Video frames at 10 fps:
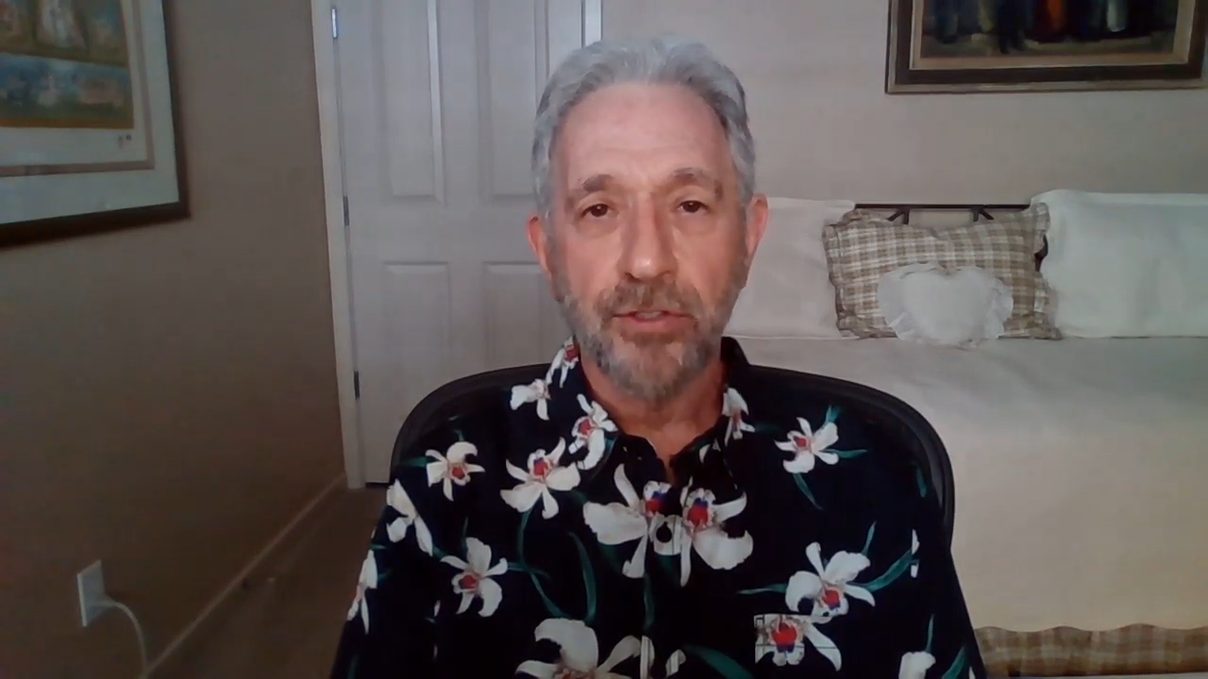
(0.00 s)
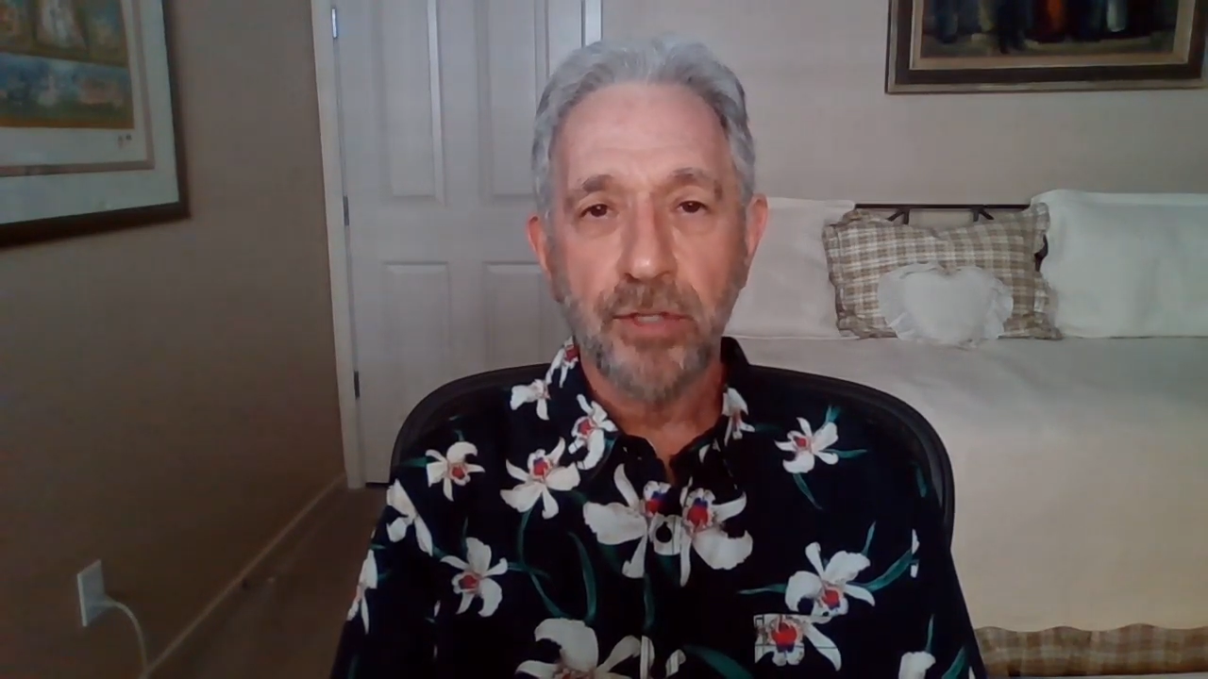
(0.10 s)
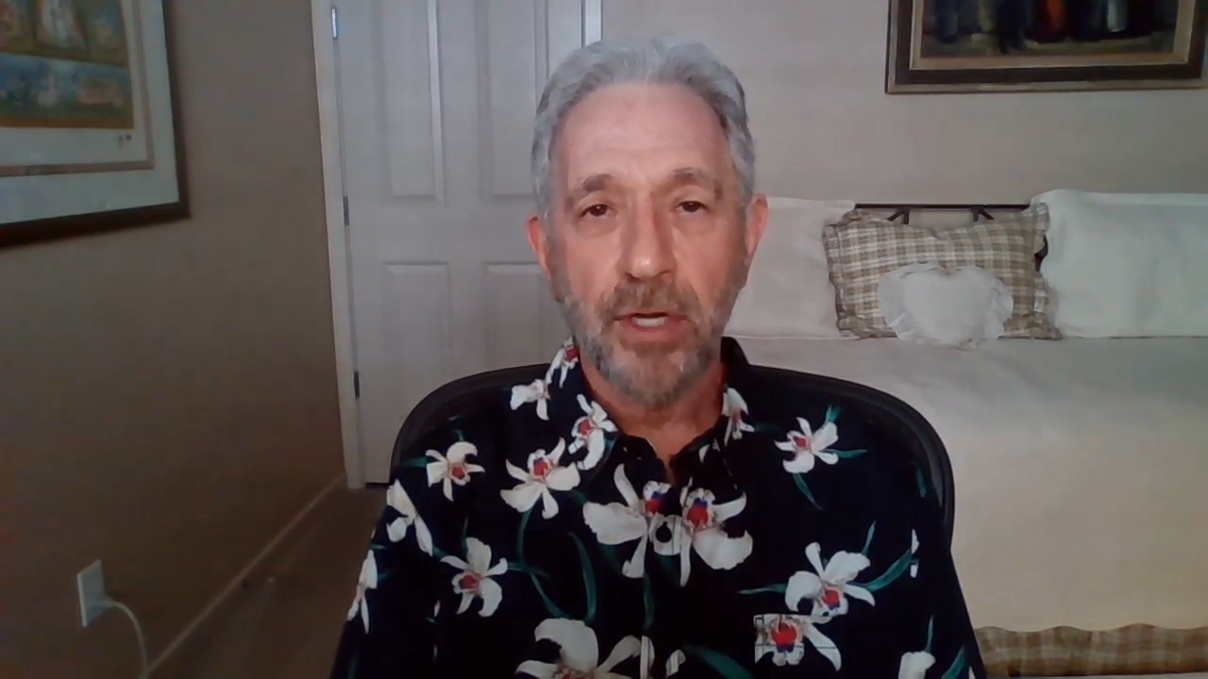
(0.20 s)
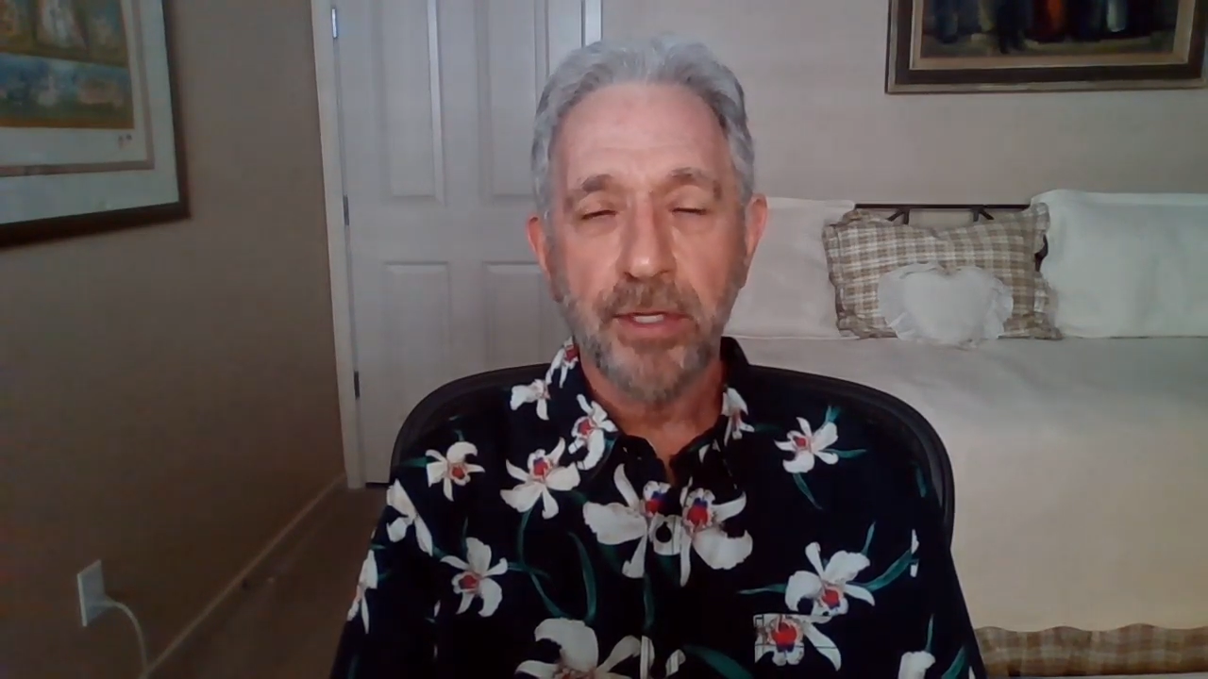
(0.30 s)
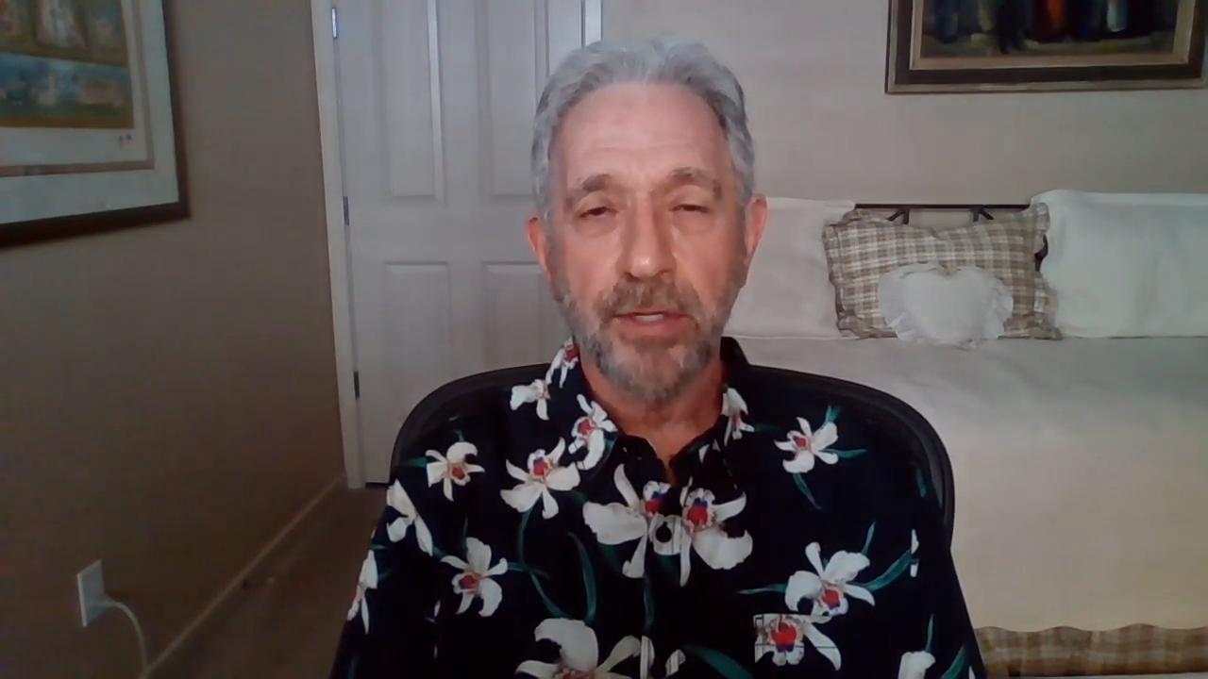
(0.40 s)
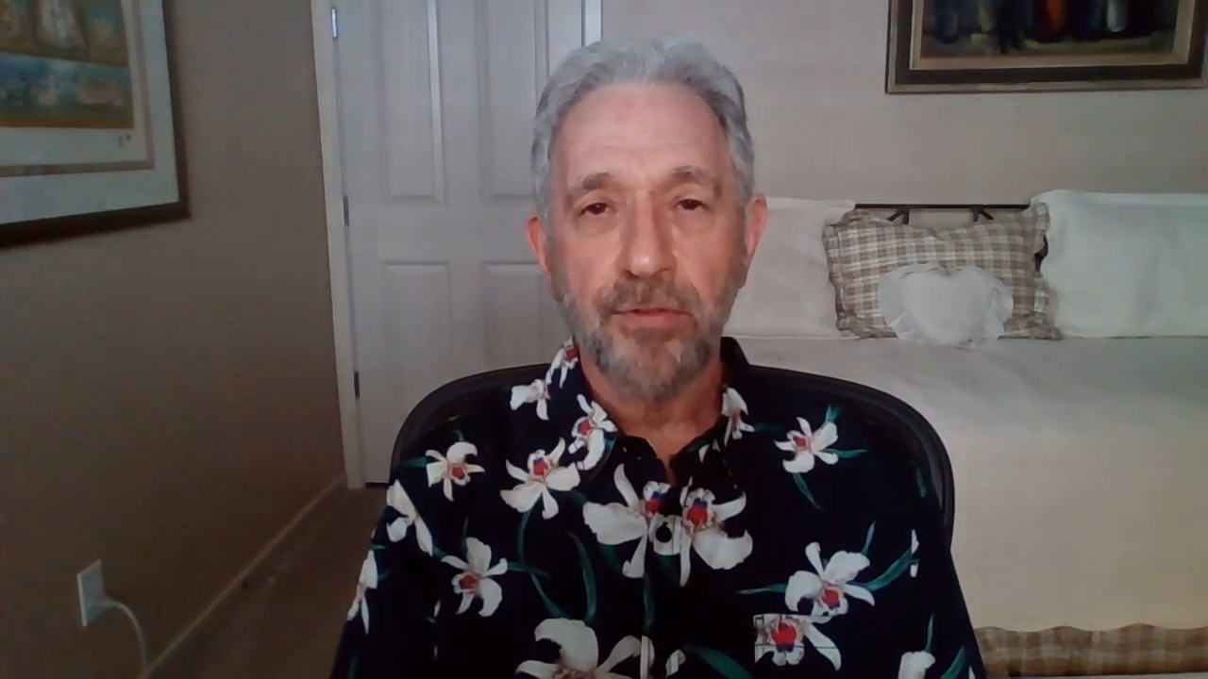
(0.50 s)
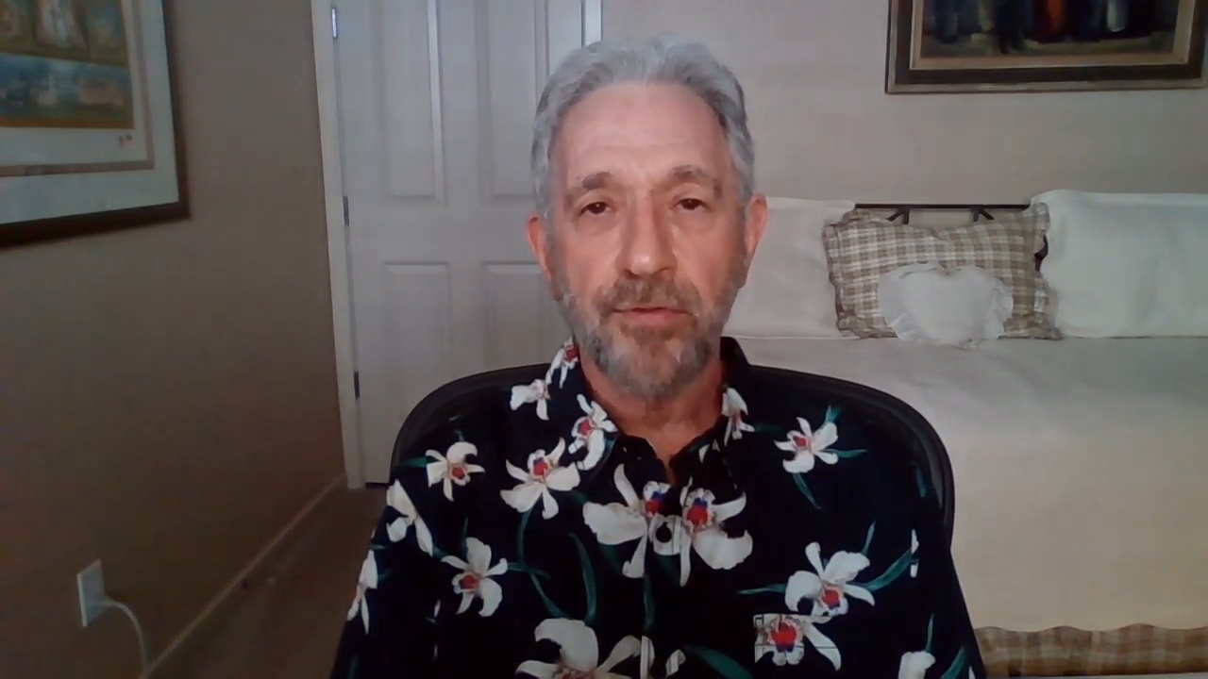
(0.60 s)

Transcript: stuck in